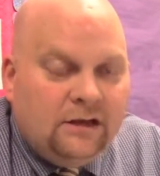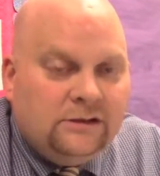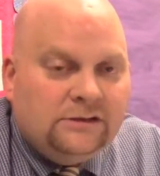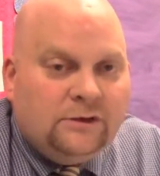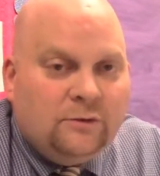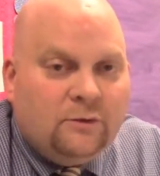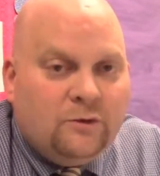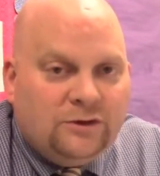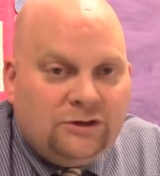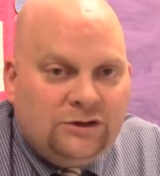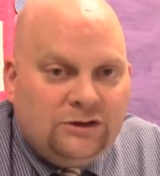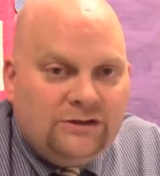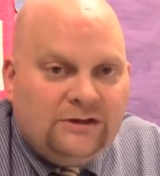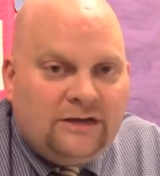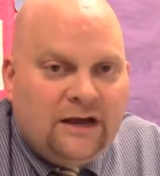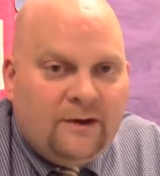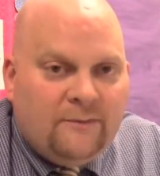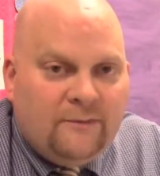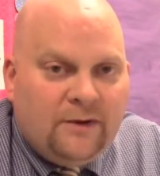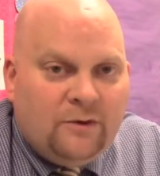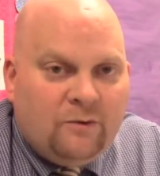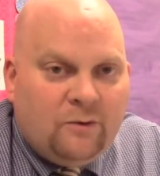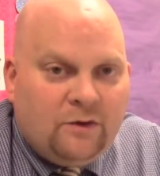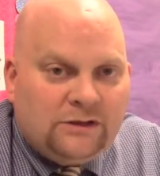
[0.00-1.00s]
So once you
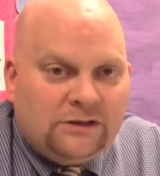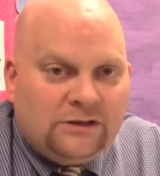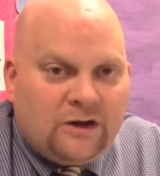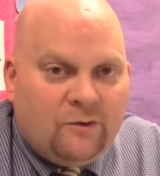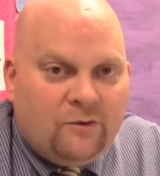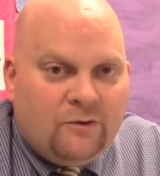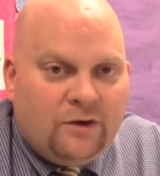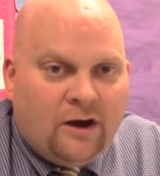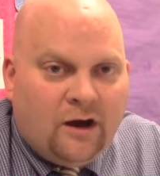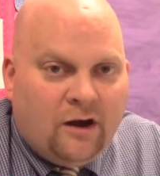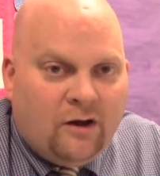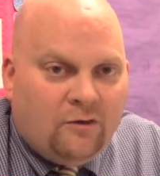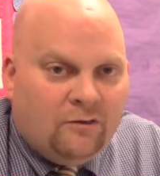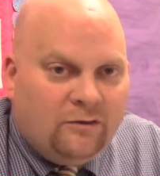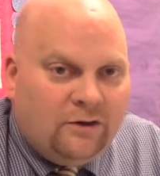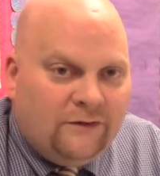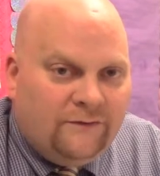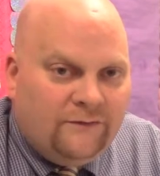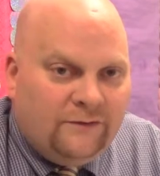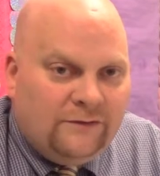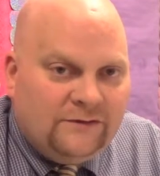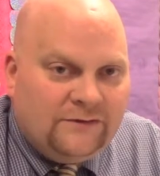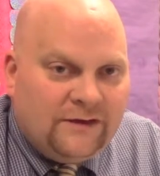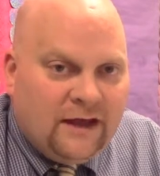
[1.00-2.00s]
tell me what's going on,
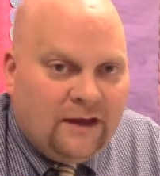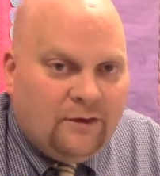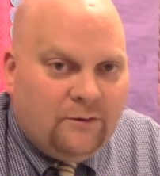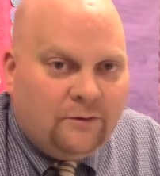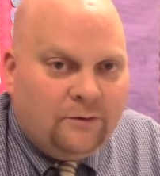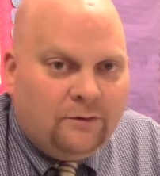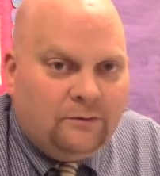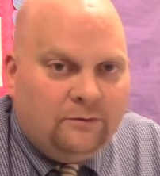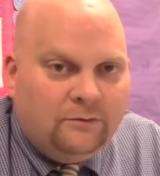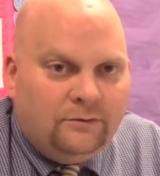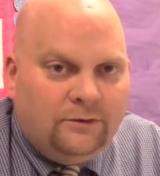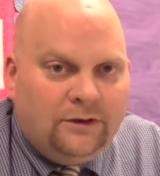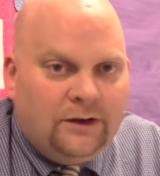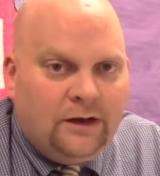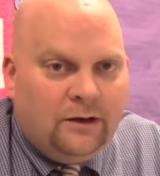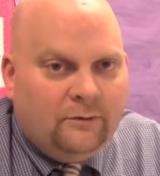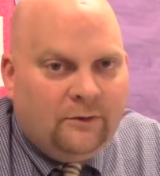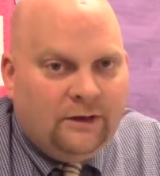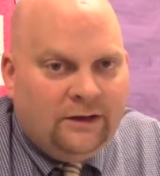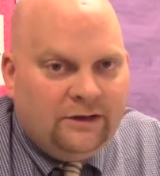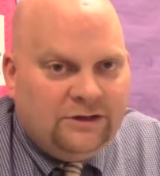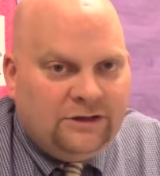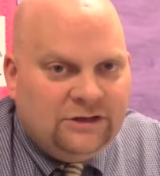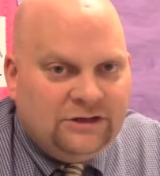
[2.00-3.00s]
if you say, well,
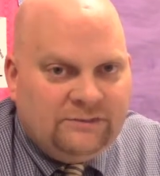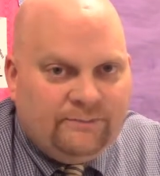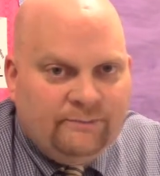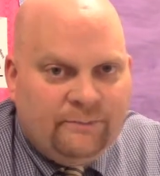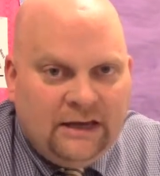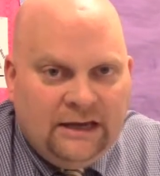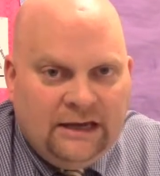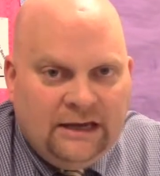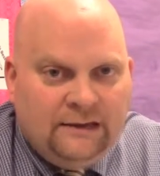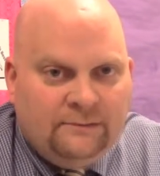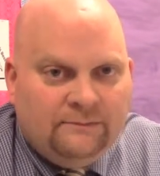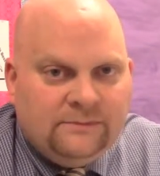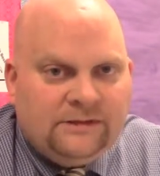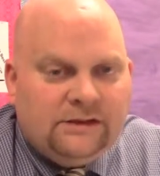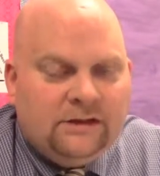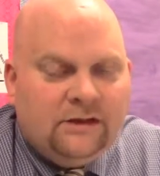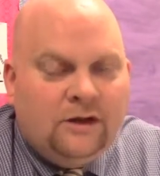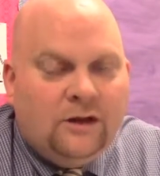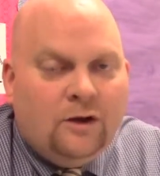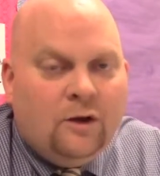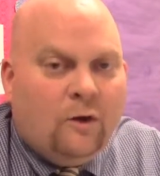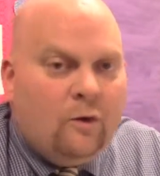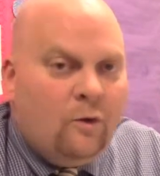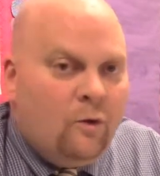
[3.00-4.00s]
it just beeped,
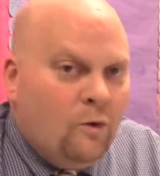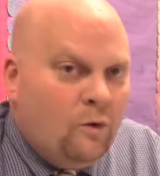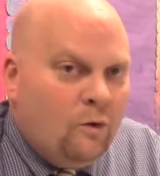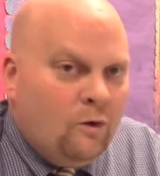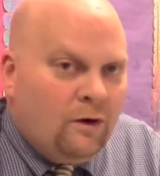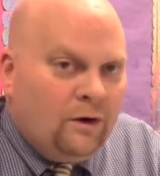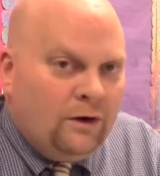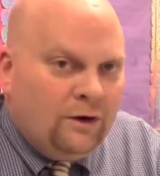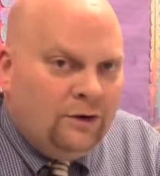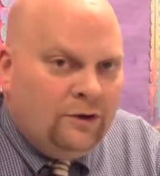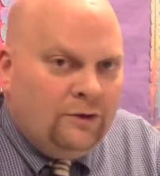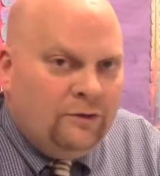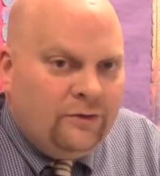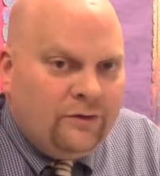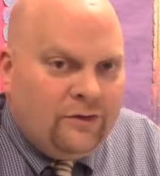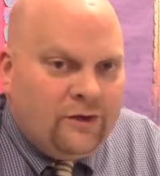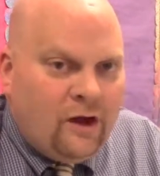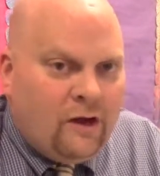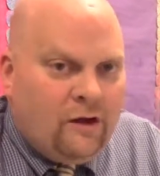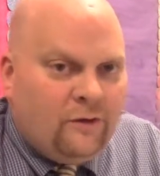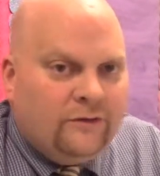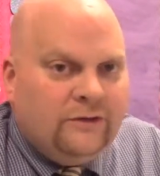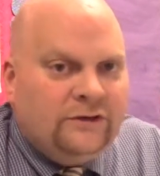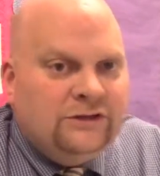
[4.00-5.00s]
or you
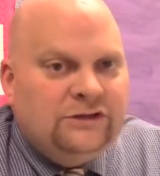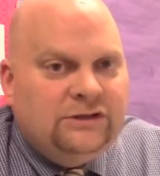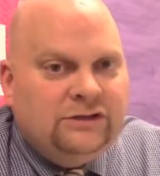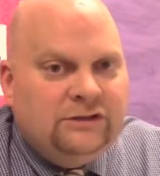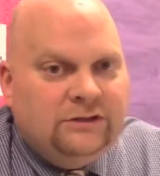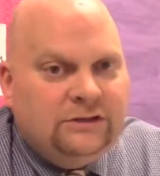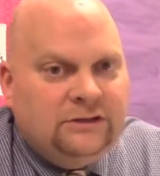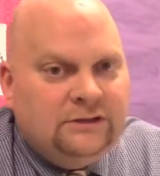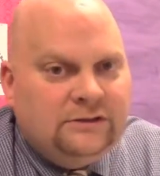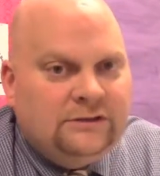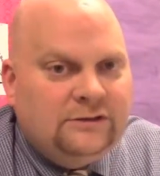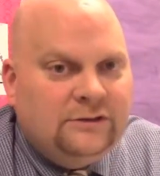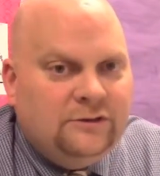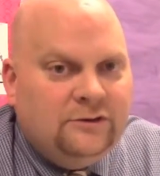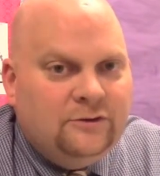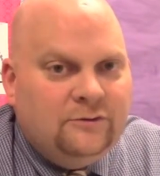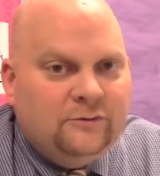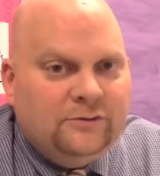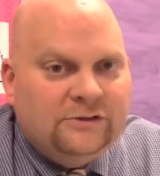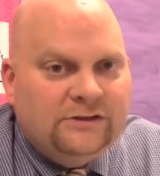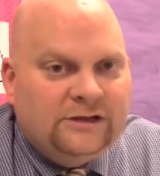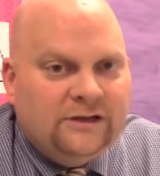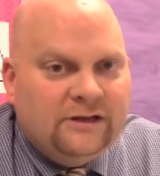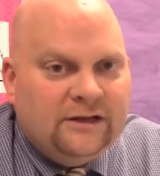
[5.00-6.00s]
thought that the
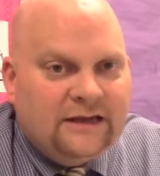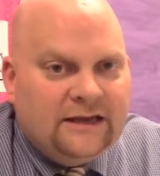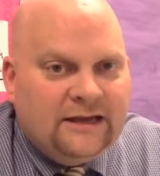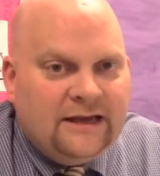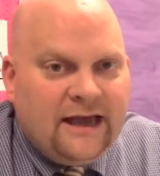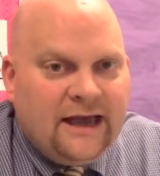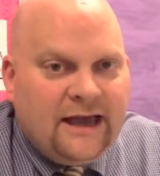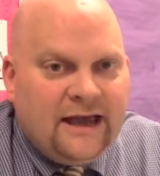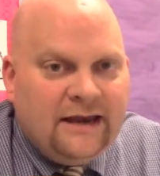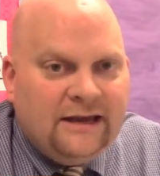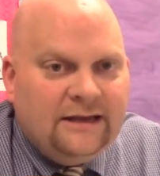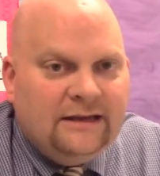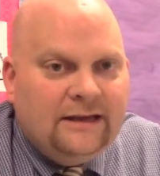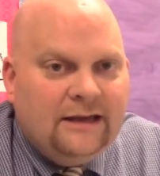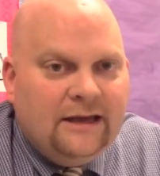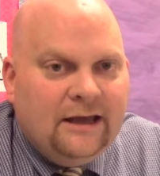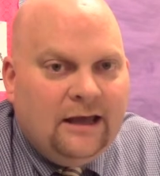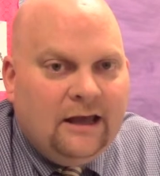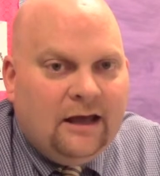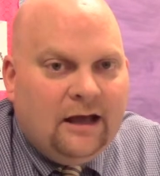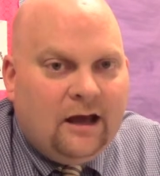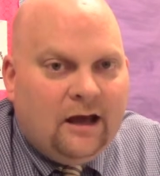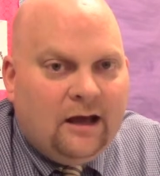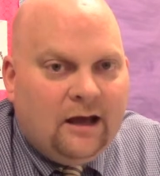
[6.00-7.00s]
student was looking at it,
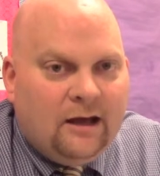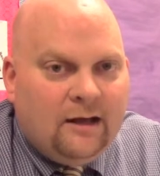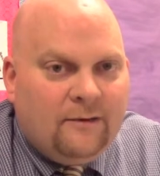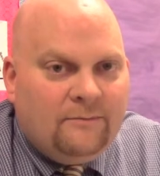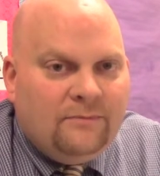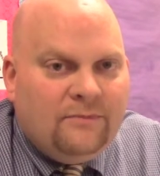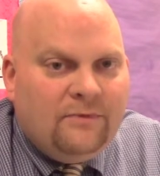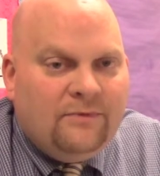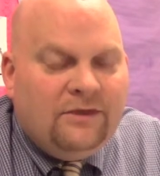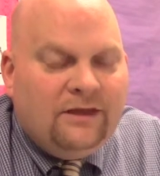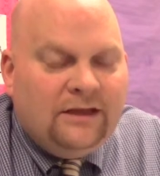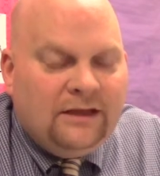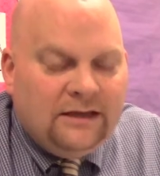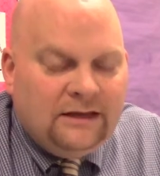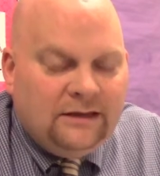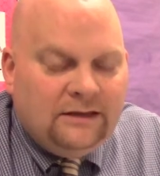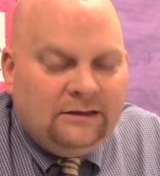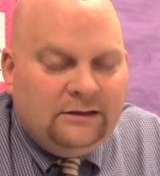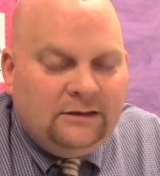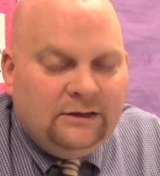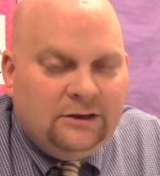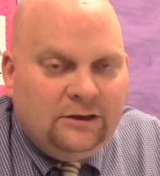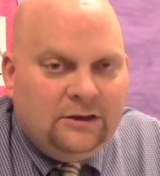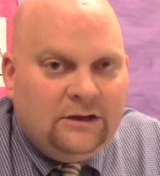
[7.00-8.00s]

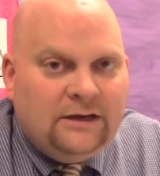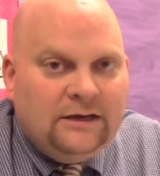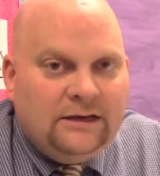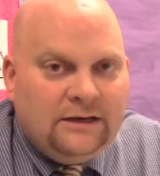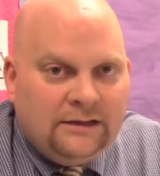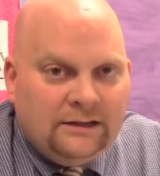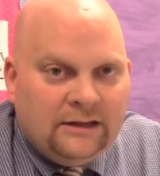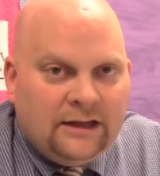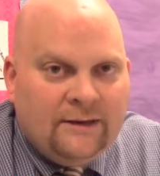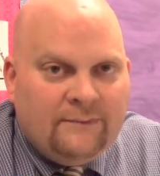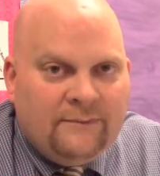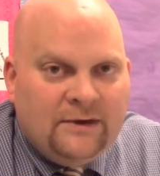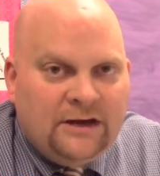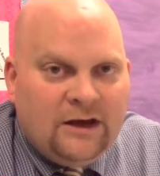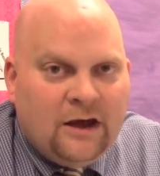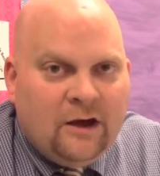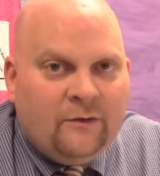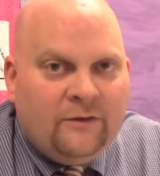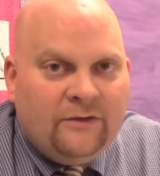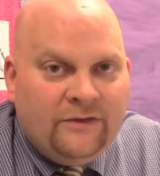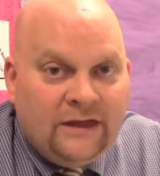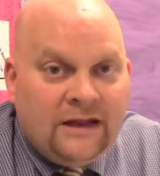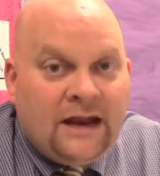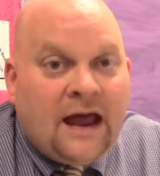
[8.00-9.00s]
then you need to let me
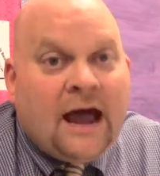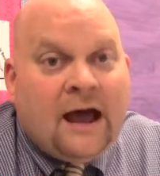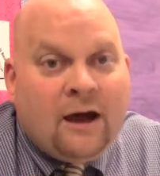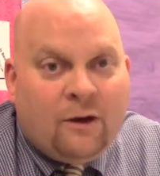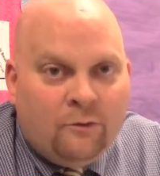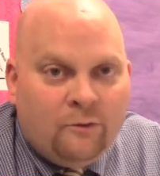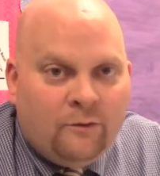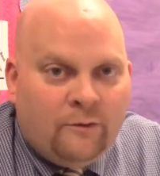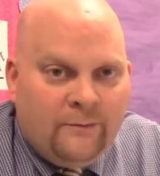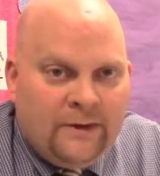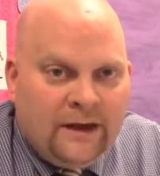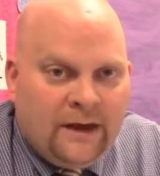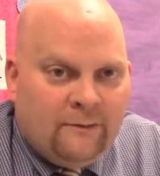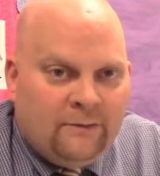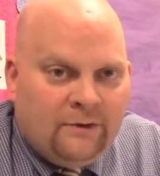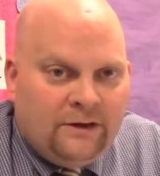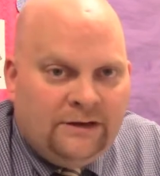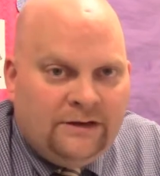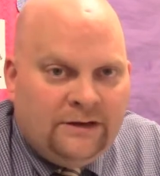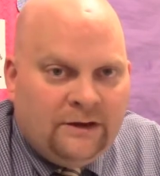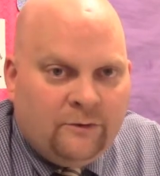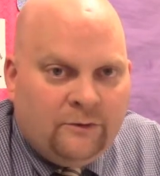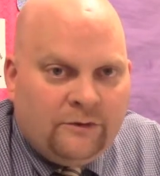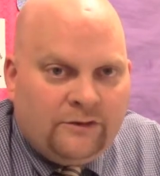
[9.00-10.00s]
know, and then I will be able
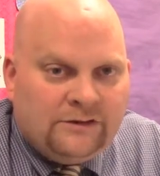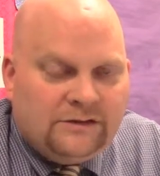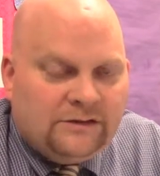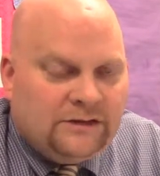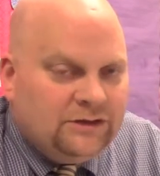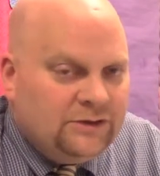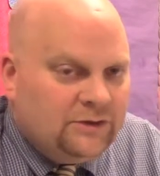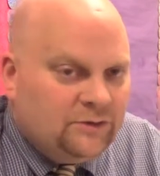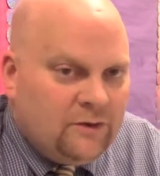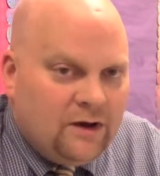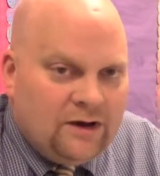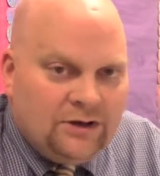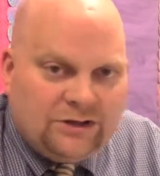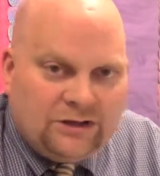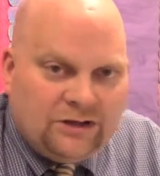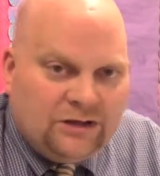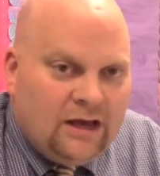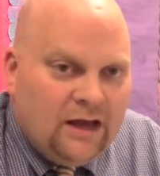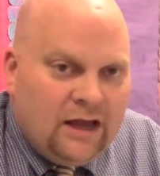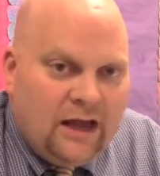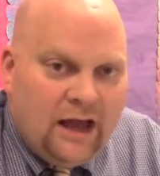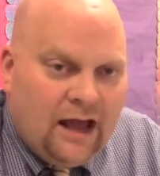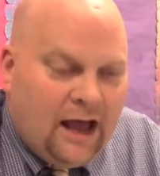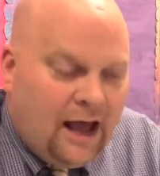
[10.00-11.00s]
to deal with the situation.